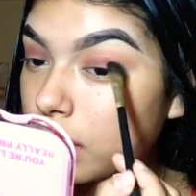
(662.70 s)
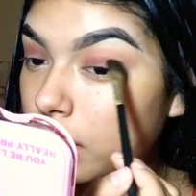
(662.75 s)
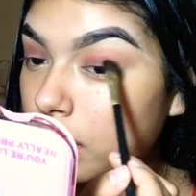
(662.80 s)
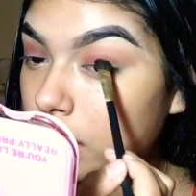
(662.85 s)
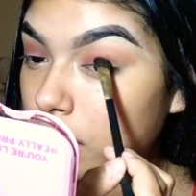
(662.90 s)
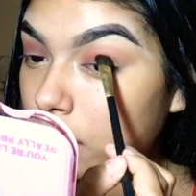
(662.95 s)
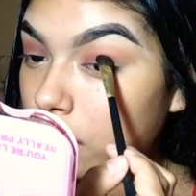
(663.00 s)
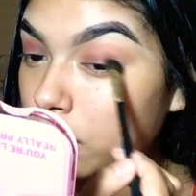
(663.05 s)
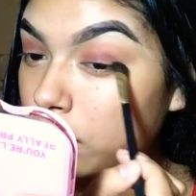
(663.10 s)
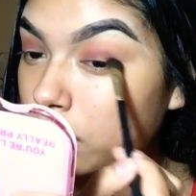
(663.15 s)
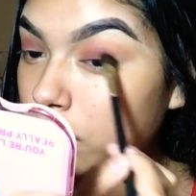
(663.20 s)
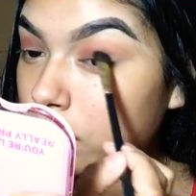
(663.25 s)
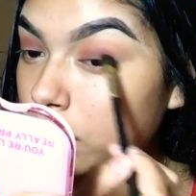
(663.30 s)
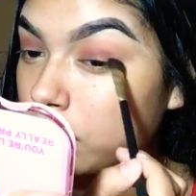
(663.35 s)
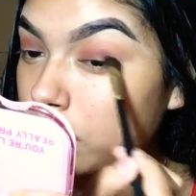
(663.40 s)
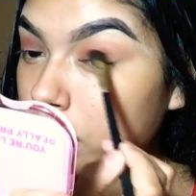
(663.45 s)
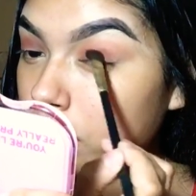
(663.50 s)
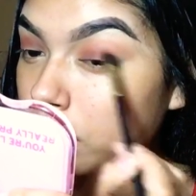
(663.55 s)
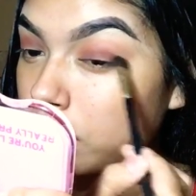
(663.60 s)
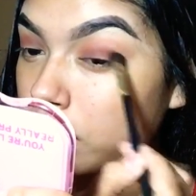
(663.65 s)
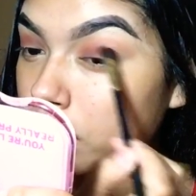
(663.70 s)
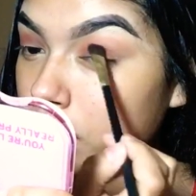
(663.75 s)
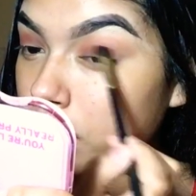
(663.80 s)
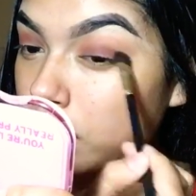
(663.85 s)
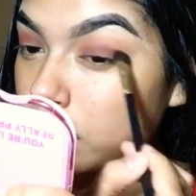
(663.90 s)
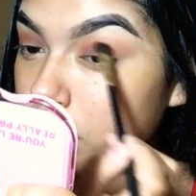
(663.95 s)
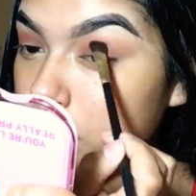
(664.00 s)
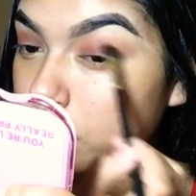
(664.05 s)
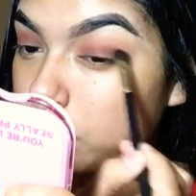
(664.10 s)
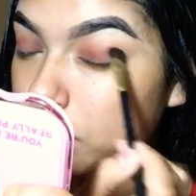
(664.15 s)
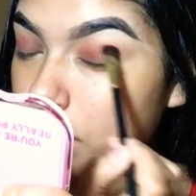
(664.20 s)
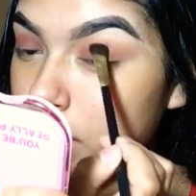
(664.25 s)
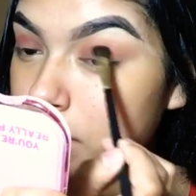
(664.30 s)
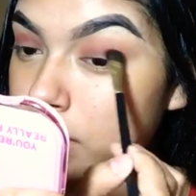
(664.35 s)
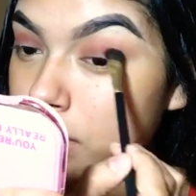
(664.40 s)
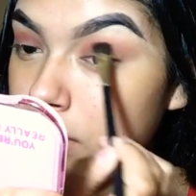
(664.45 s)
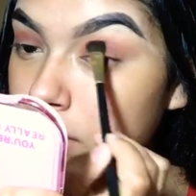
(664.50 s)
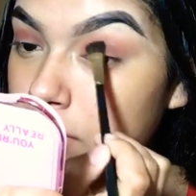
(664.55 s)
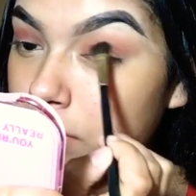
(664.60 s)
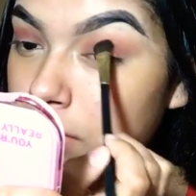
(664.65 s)
how
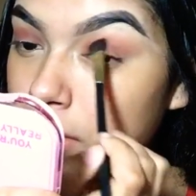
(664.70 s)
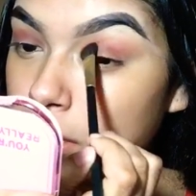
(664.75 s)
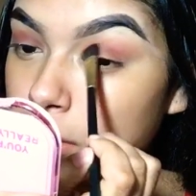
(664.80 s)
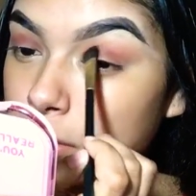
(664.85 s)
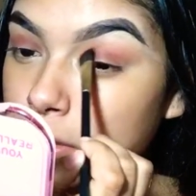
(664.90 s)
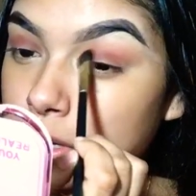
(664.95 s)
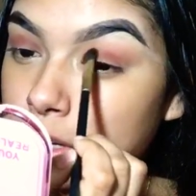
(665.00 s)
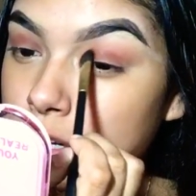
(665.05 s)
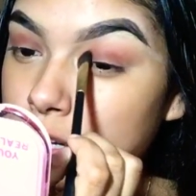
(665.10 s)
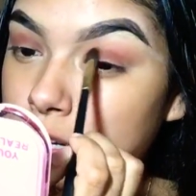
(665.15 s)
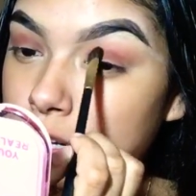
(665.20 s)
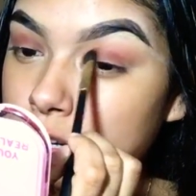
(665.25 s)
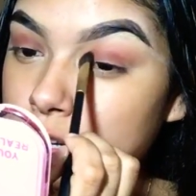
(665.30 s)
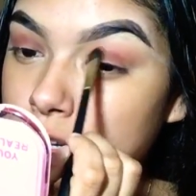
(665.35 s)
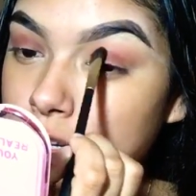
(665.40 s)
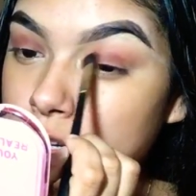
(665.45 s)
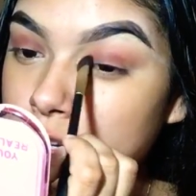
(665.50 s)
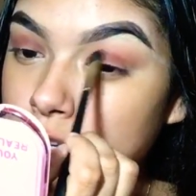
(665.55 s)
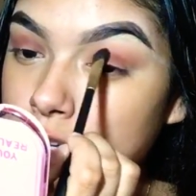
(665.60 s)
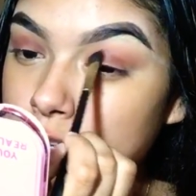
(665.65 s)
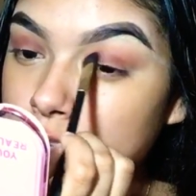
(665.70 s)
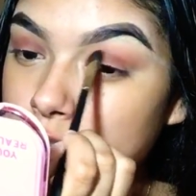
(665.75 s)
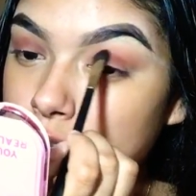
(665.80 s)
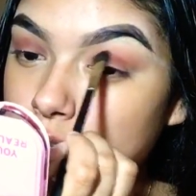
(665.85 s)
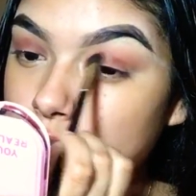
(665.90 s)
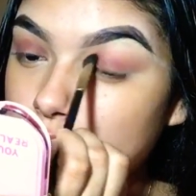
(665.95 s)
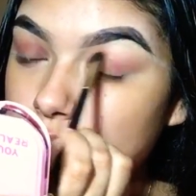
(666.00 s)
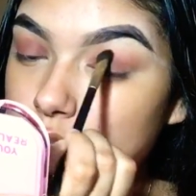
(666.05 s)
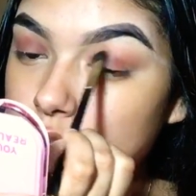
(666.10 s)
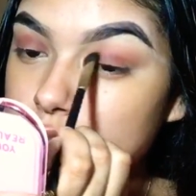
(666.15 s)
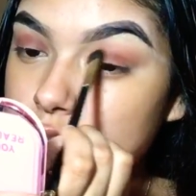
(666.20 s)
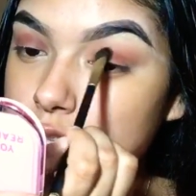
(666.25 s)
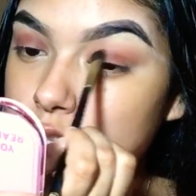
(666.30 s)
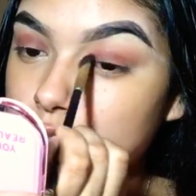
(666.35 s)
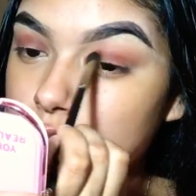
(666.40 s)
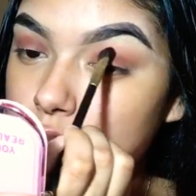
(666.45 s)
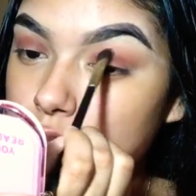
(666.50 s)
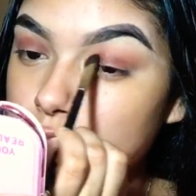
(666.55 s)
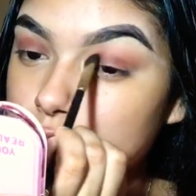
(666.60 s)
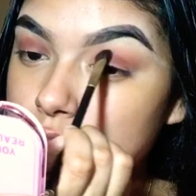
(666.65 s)
expensive they were
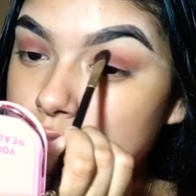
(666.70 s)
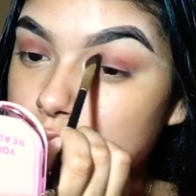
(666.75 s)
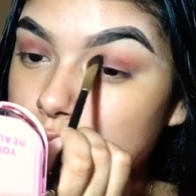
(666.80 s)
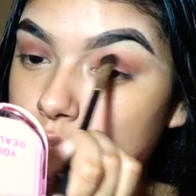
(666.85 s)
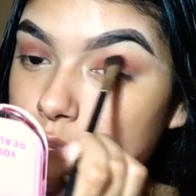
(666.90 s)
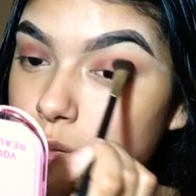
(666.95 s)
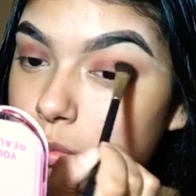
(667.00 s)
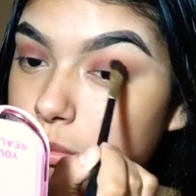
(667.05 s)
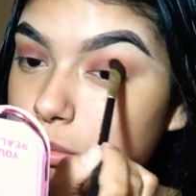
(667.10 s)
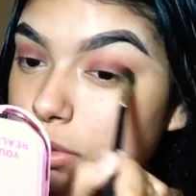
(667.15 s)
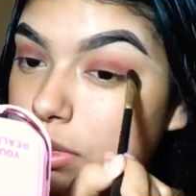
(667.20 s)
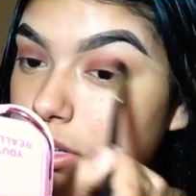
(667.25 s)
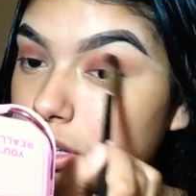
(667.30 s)
until I looked it up.